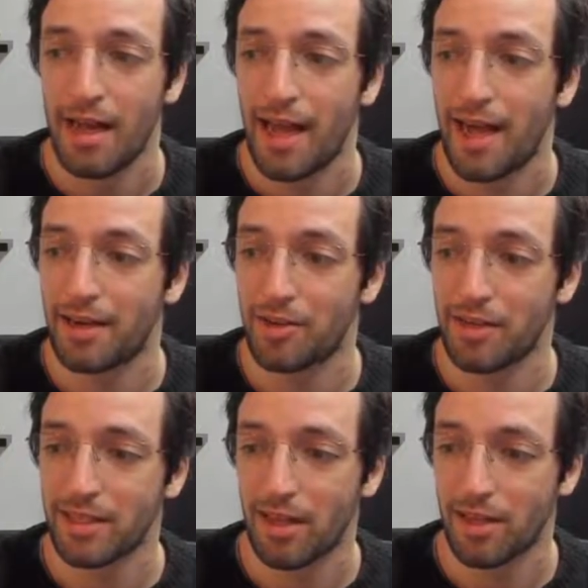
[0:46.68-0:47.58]
And you
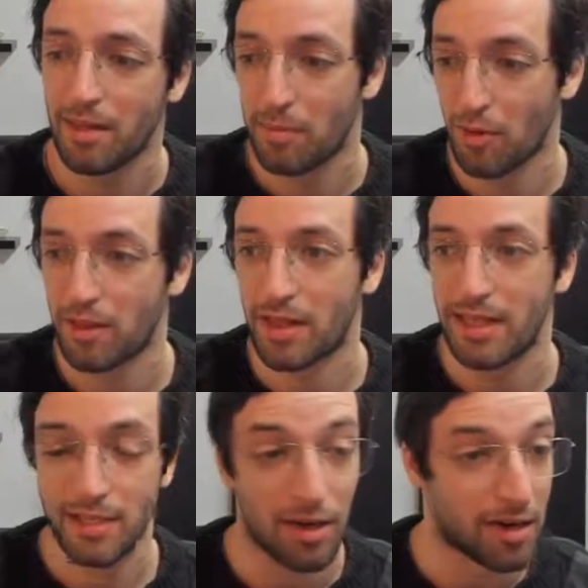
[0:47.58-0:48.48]
can tell that both
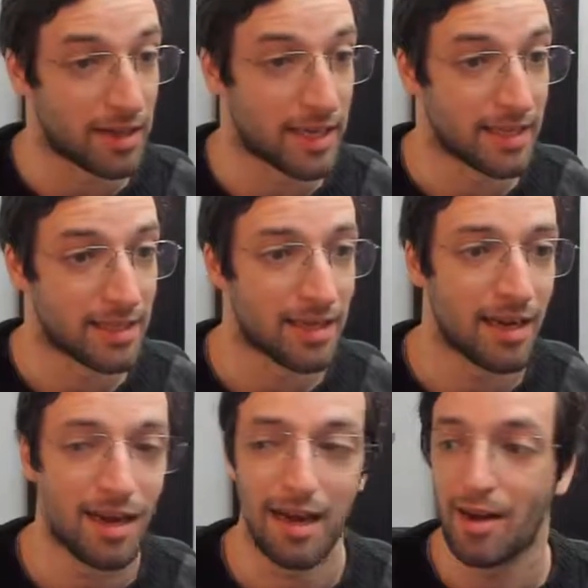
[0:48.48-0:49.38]
these are linked
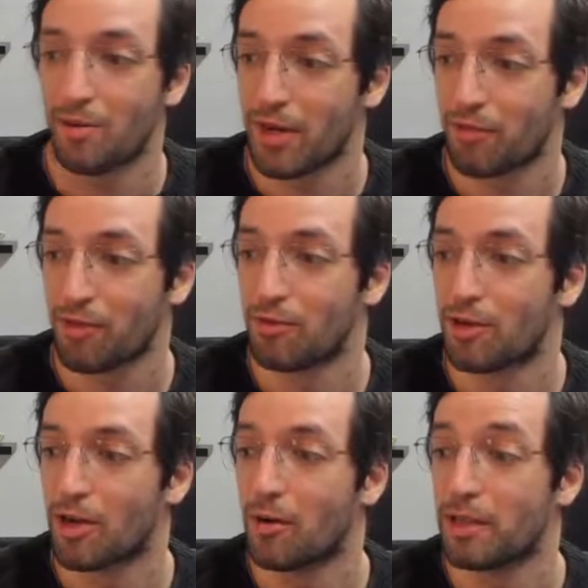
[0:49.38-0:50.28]
if you
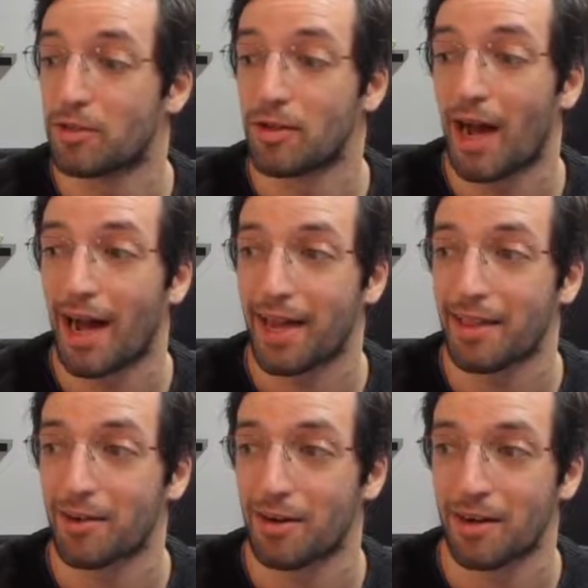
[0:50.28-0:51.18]
go into
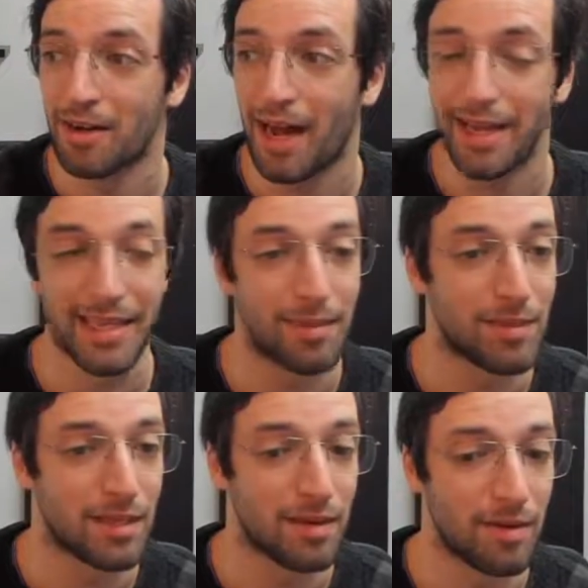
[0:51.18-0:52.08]
either item's
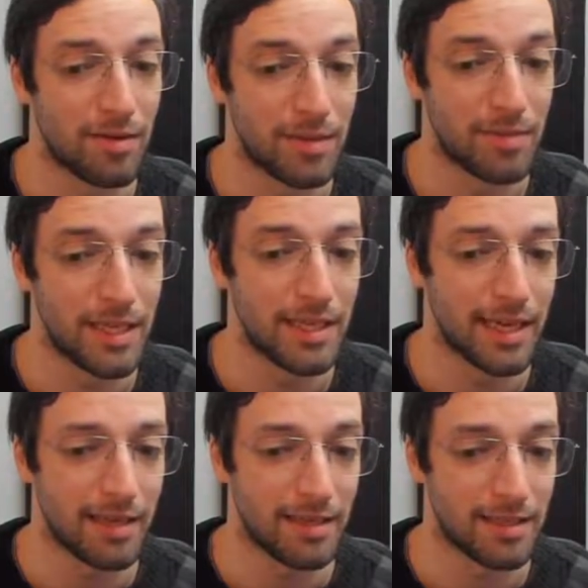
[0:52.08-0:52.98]

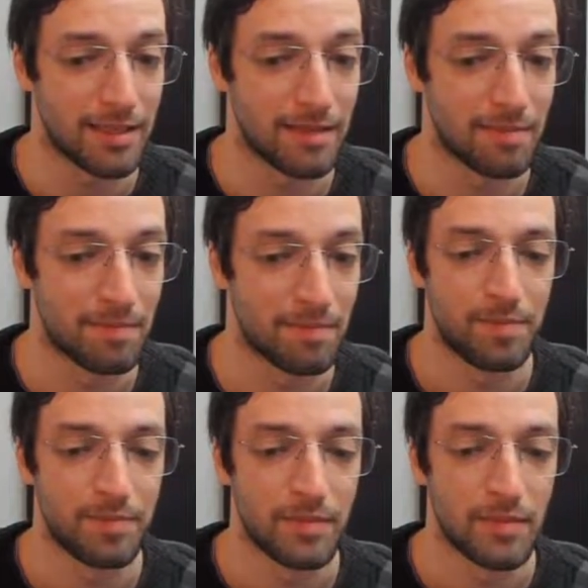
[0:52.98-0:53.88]
details.
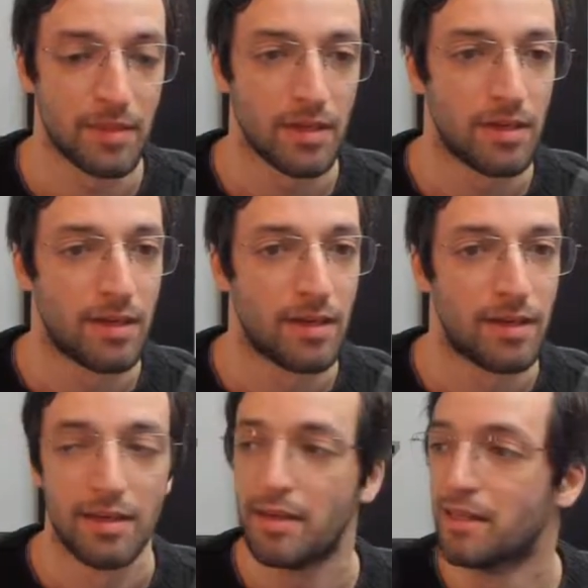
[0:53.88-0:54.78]

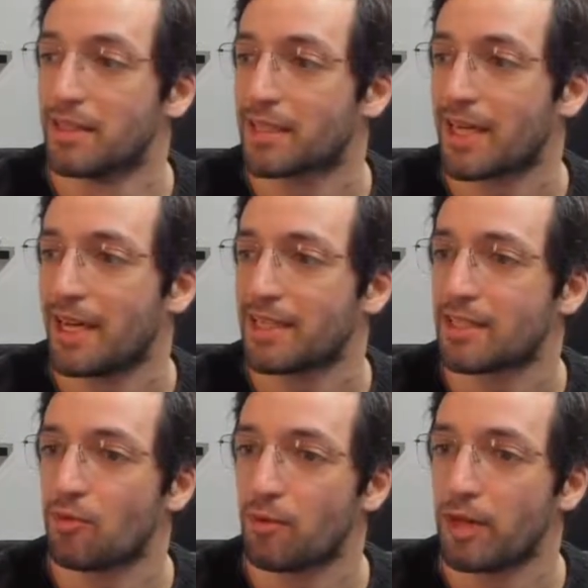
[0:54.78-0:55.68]
In this case,
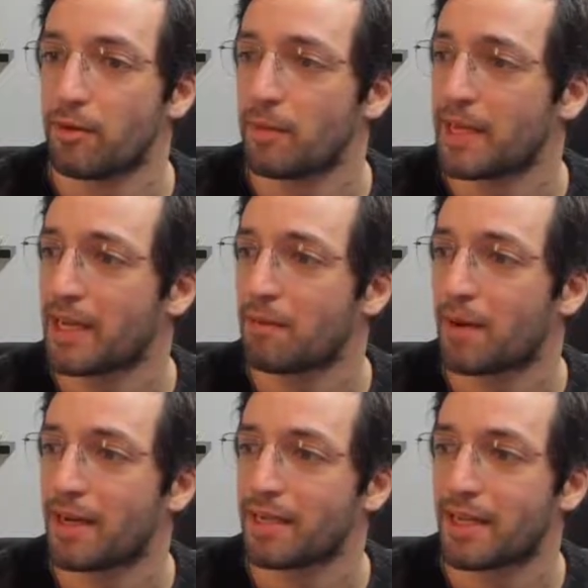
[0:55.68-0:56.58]
we will begin
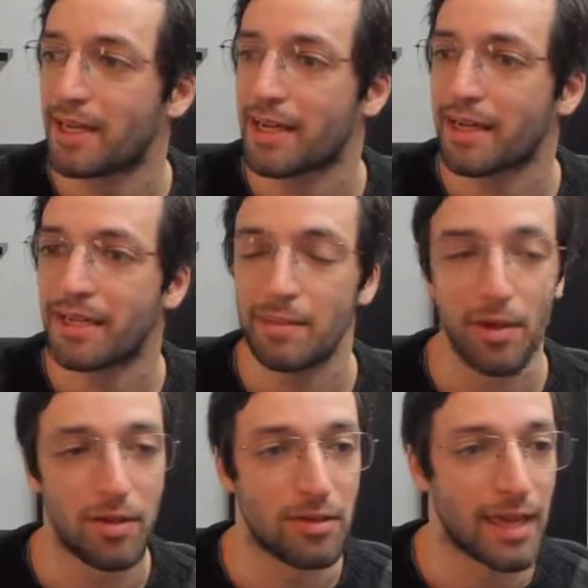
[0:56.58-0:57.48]
by taking a deeper
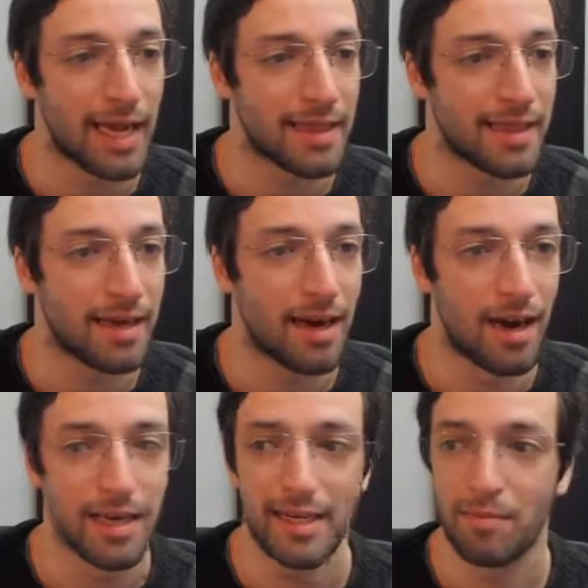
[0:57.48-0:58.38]
look at the
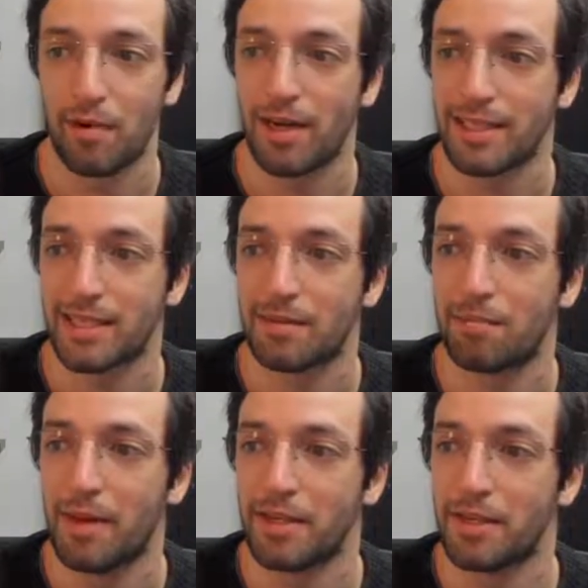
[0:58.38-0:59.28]
audit process
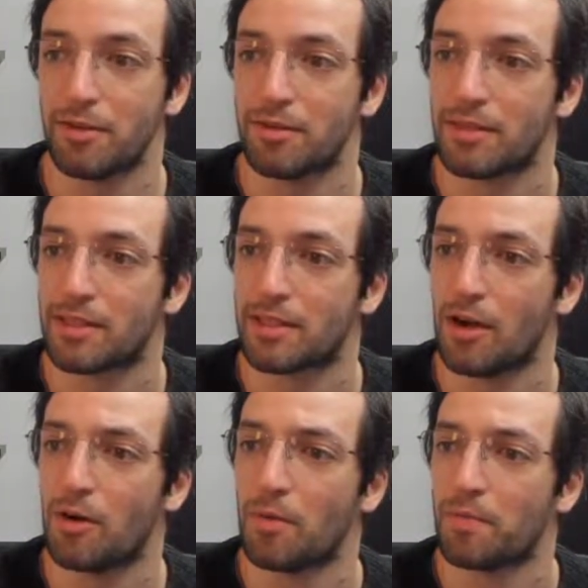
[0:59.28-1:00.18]
menu. So